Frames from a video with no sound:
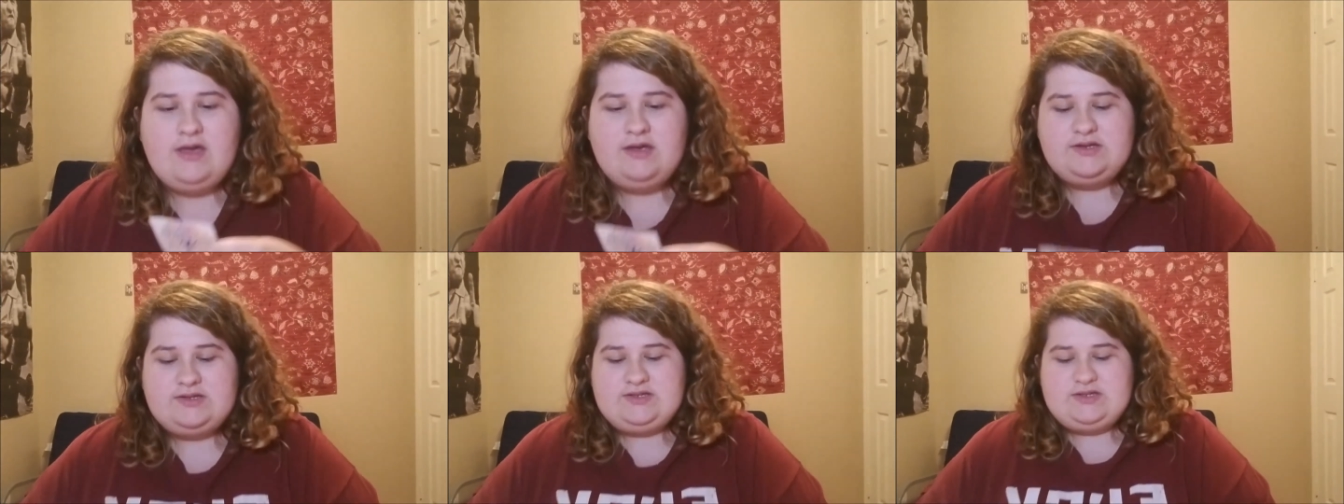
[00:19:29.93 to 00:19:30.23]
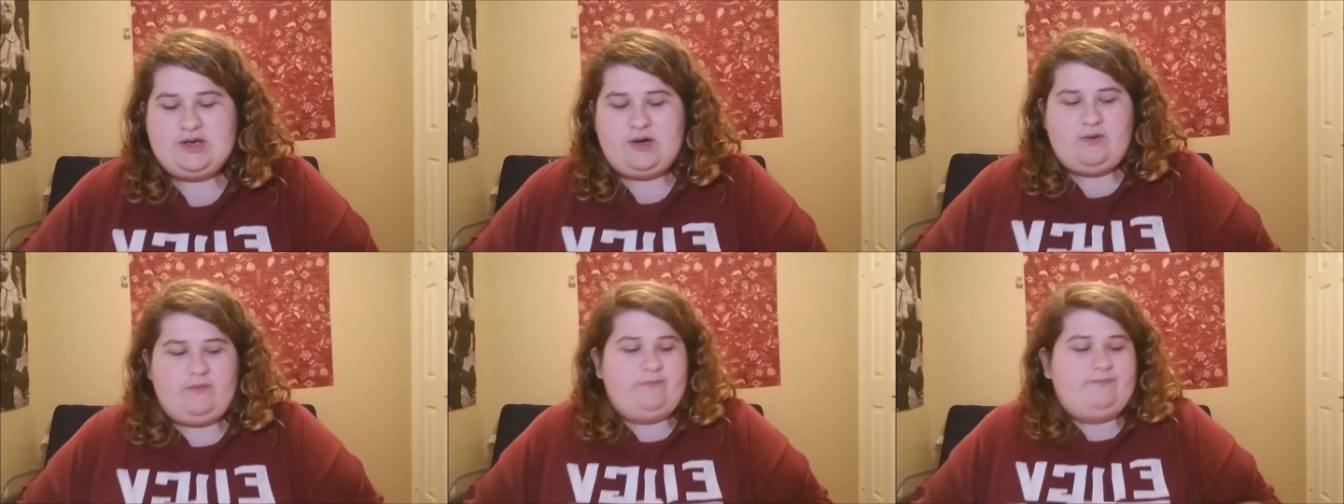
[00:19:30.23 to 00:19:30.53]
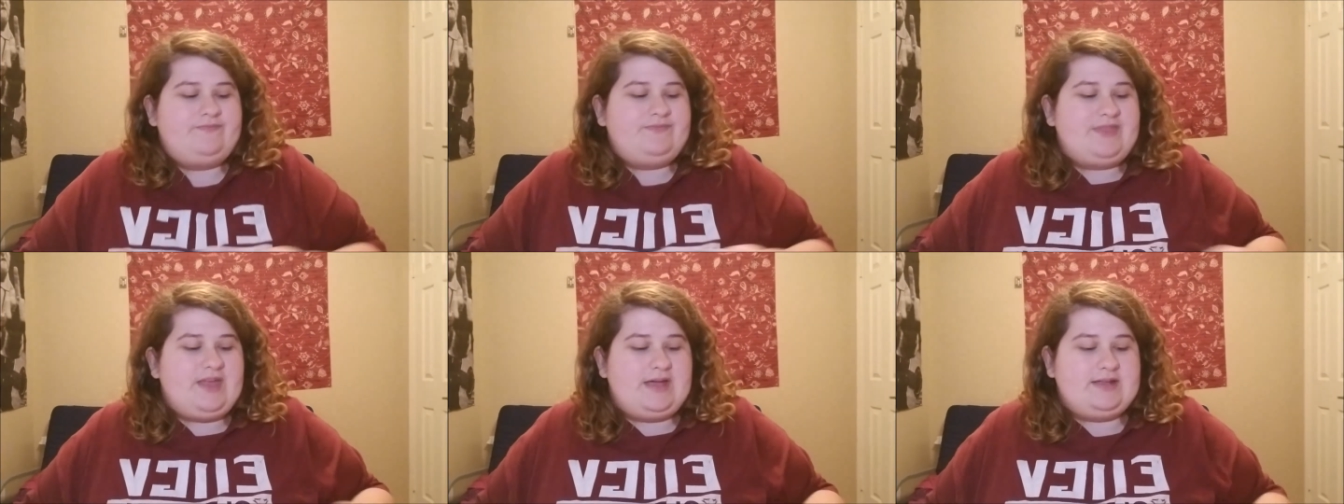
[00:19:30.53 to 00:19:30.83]
So
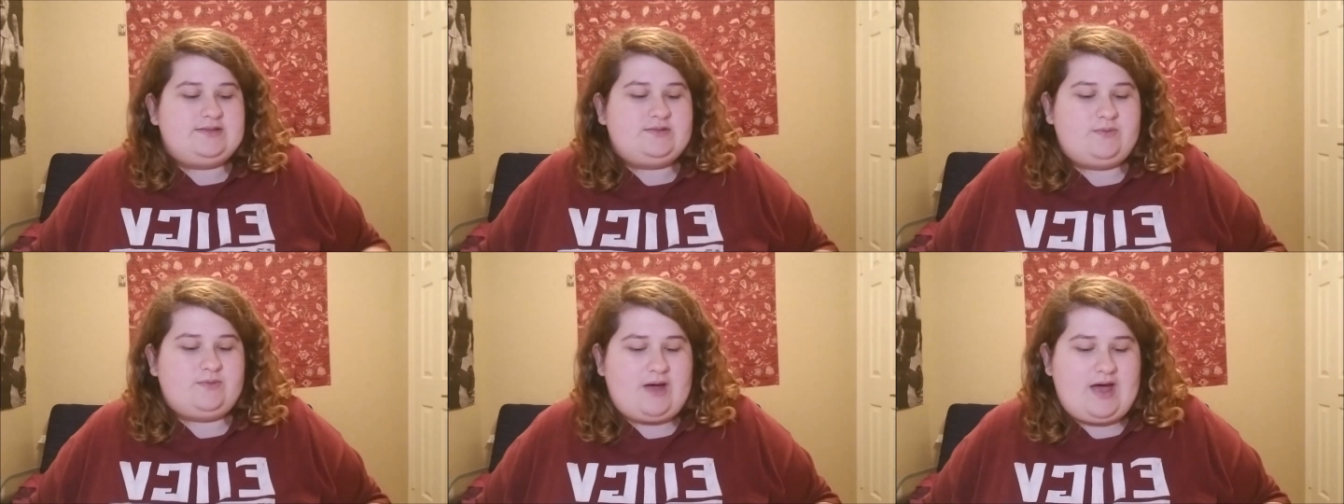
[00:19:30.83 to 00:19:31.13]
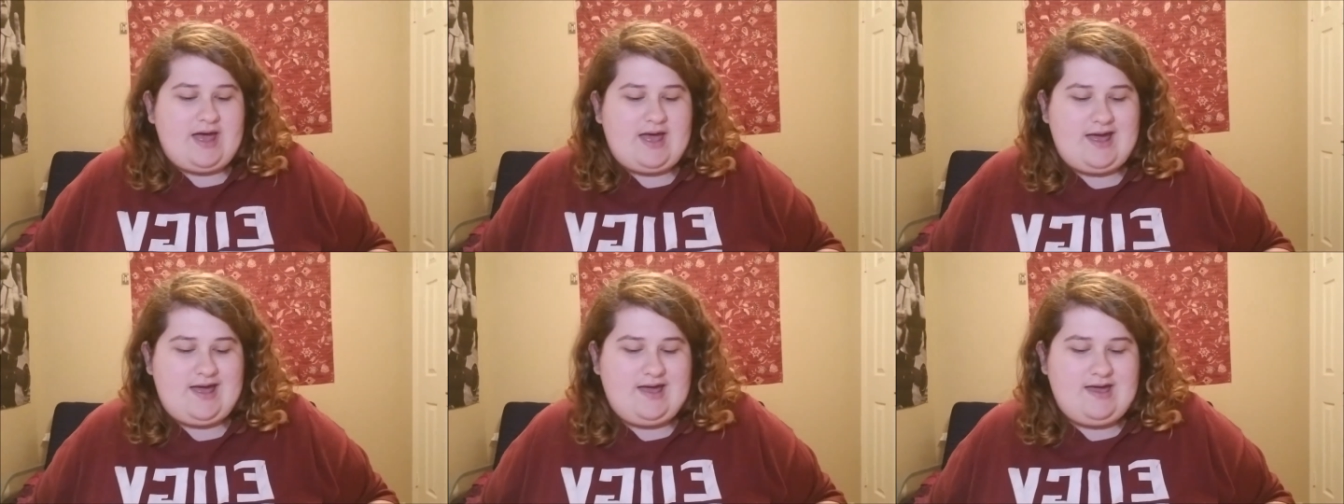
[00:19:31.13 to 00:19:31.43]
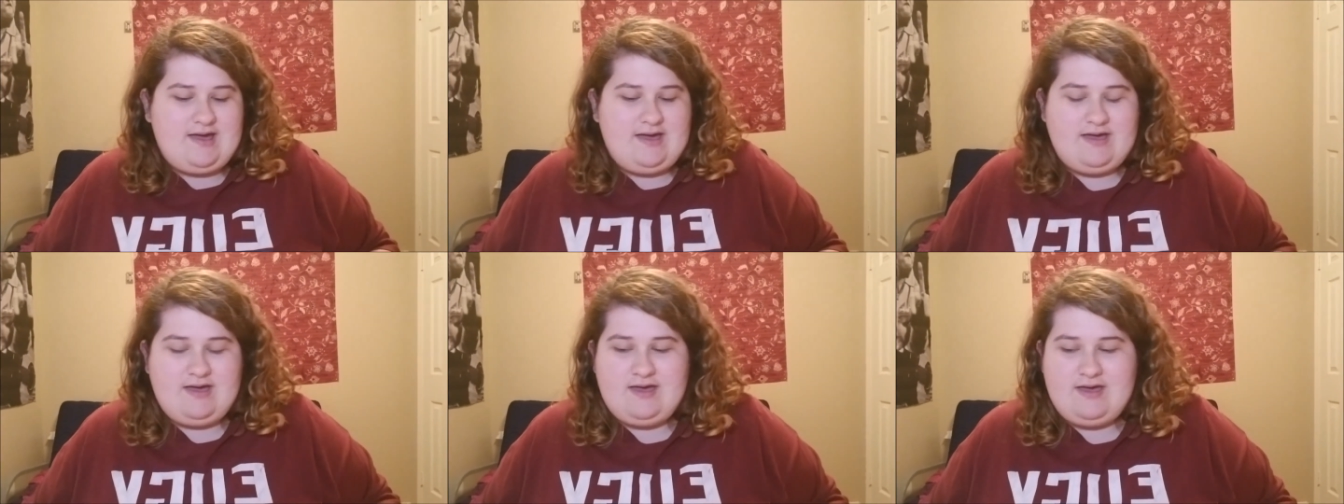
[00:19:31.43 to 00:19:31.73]
that's
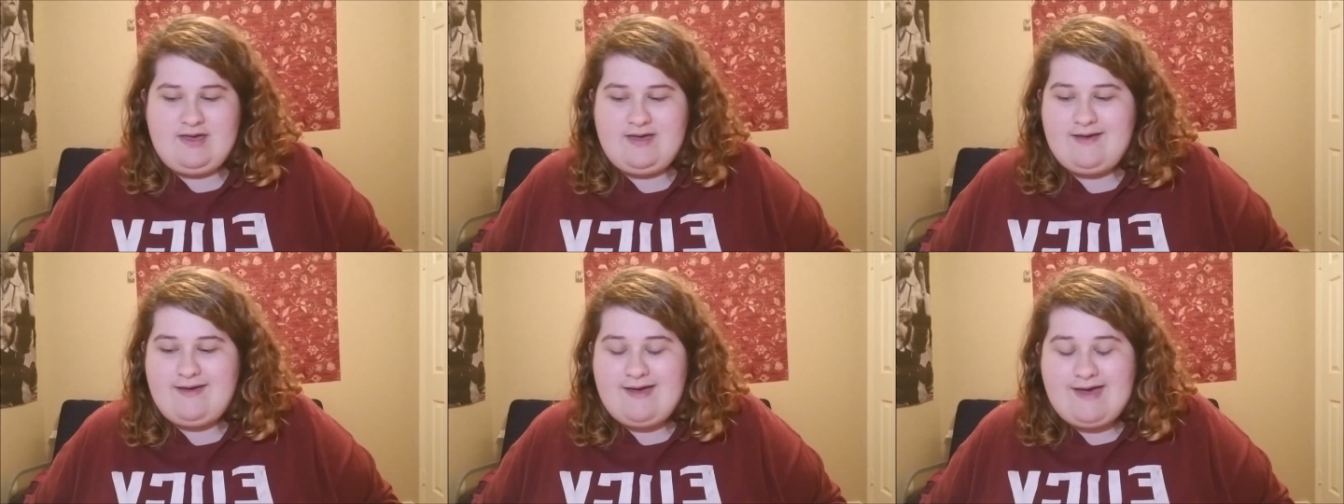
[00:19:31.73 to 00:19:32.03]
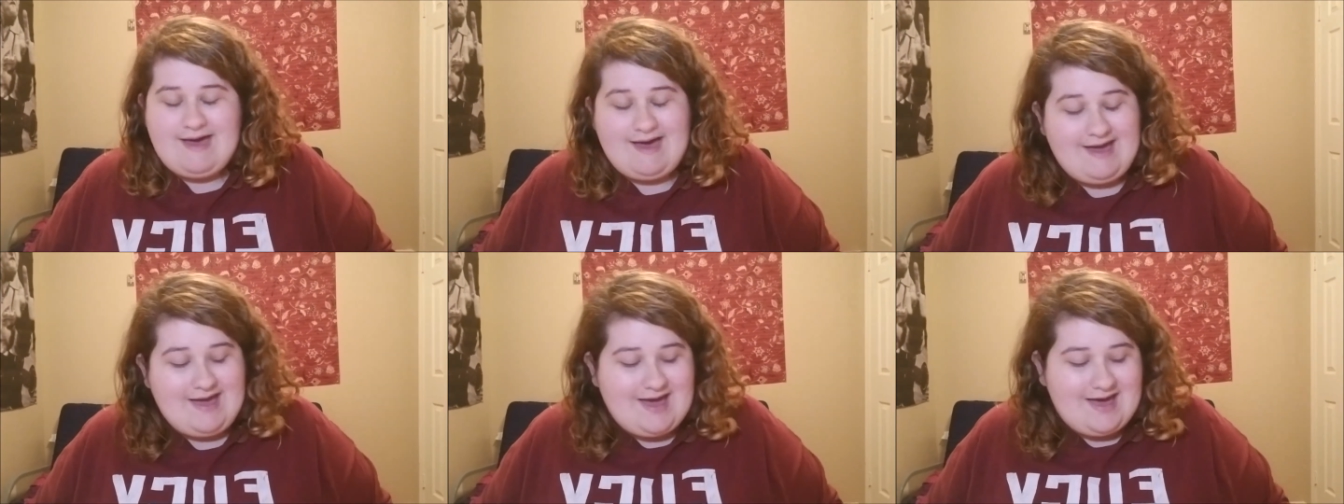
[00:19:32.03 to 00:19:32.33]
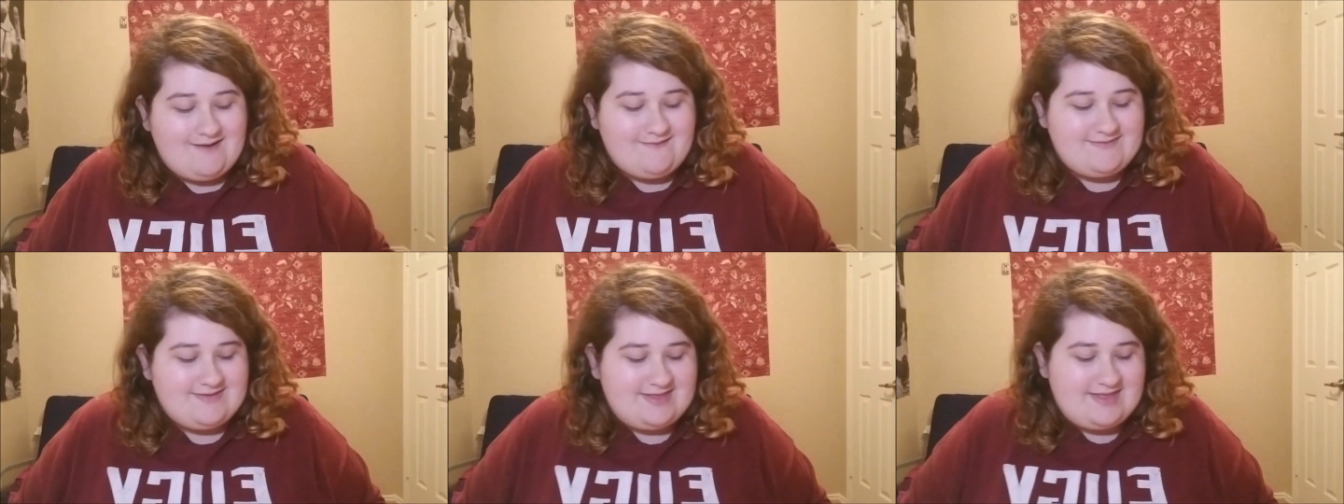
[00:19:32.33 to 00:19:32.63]
why I
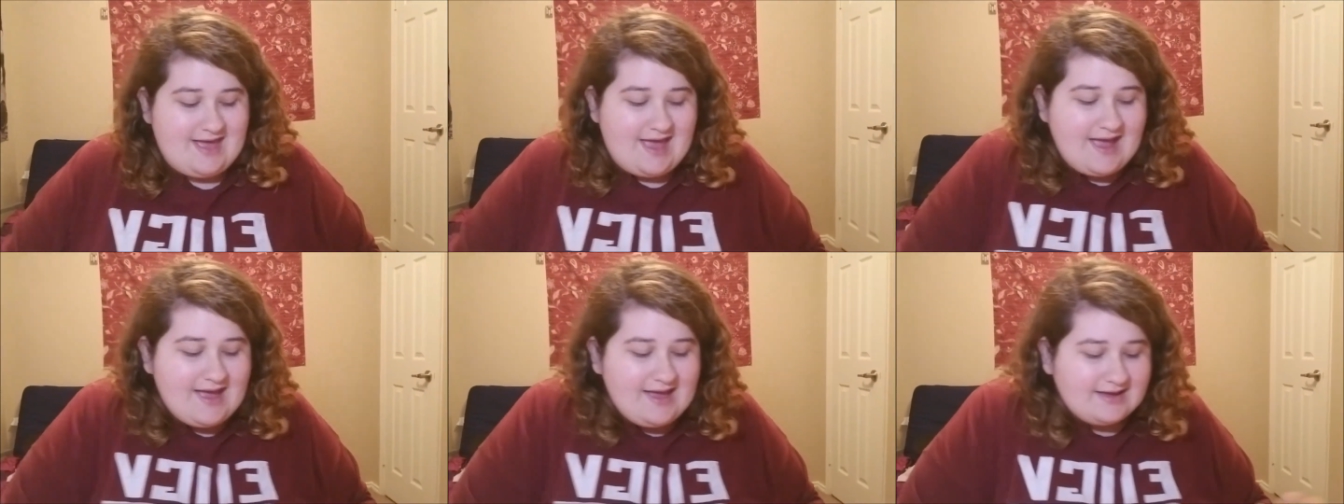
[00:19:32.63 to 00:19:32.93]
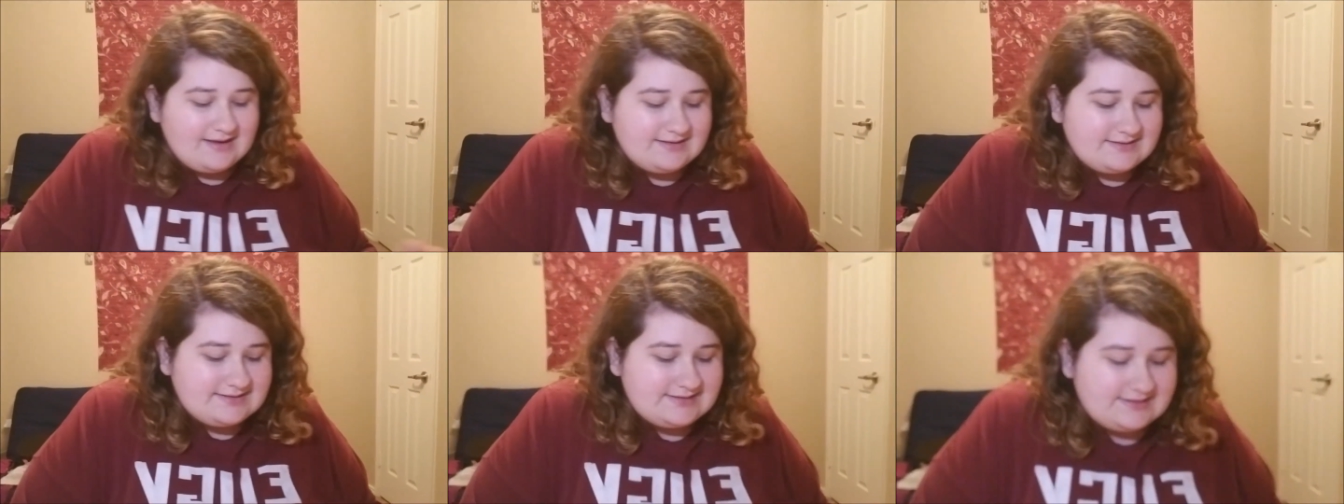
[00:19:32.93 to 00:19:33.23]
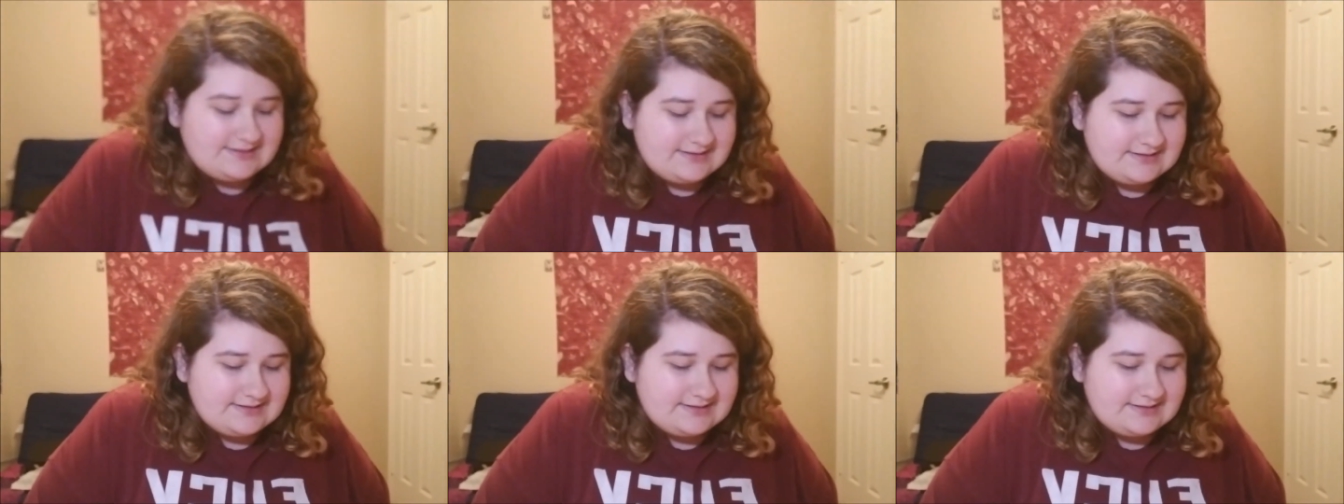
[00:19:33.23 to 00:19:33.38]
have that.